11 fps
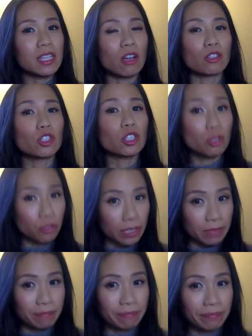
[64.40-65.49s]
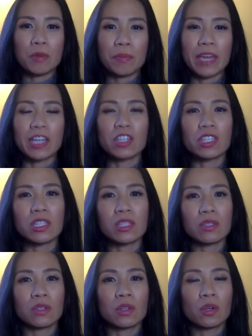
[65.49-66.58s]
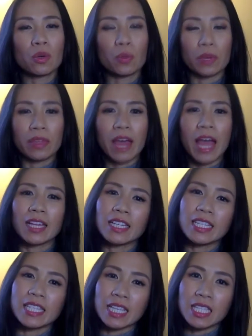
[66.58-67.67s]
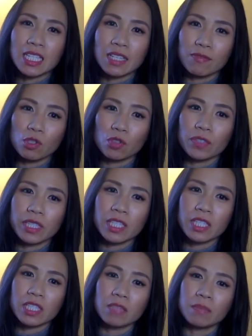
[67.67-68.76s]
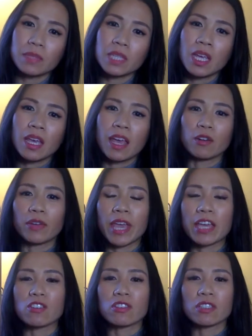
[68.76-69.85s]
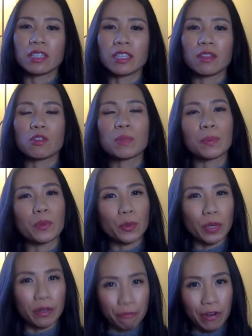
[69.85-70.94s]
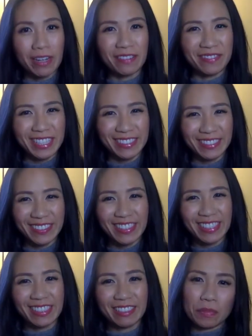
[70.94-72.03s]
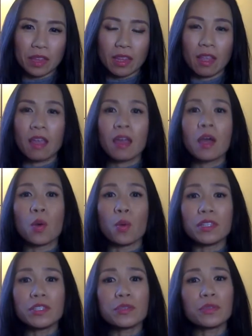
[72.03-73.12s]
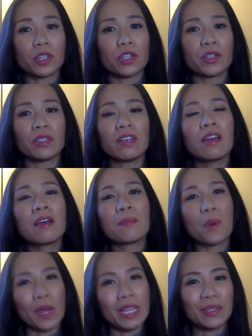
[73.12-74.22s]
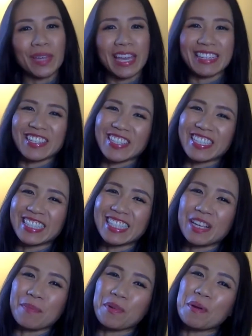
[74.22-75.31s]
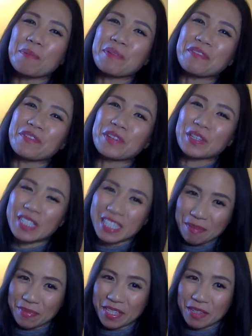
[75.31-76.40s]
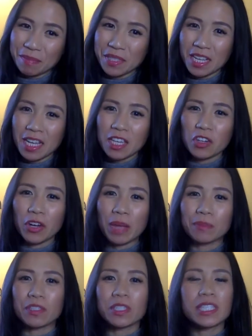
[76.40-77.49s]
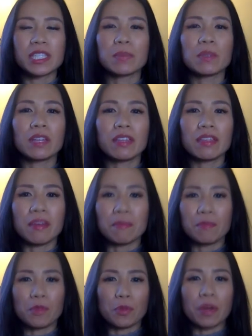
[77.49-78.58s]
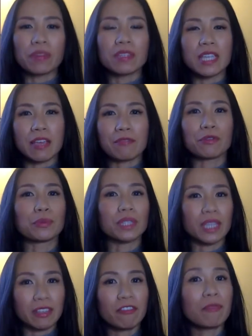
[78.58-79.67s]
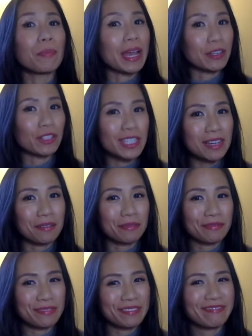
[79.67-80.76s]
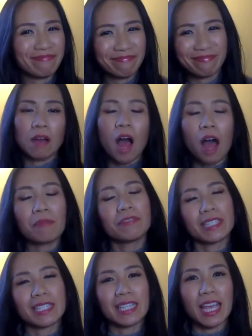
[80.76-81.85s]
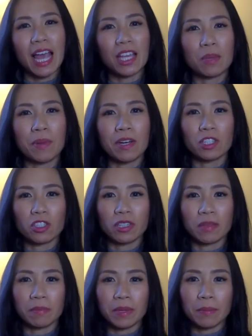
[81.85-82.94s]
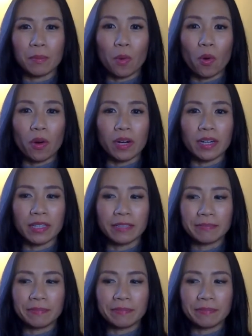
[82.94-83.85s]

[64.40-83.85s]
on children, patients with highly sensitive nervous systems, and occasionally those people who are afraid of needles. Once you learn point locations appropriate for your symptoms, you're able to stimulate them throughout the day for relief by yourself. Obviously, acupuncture can be more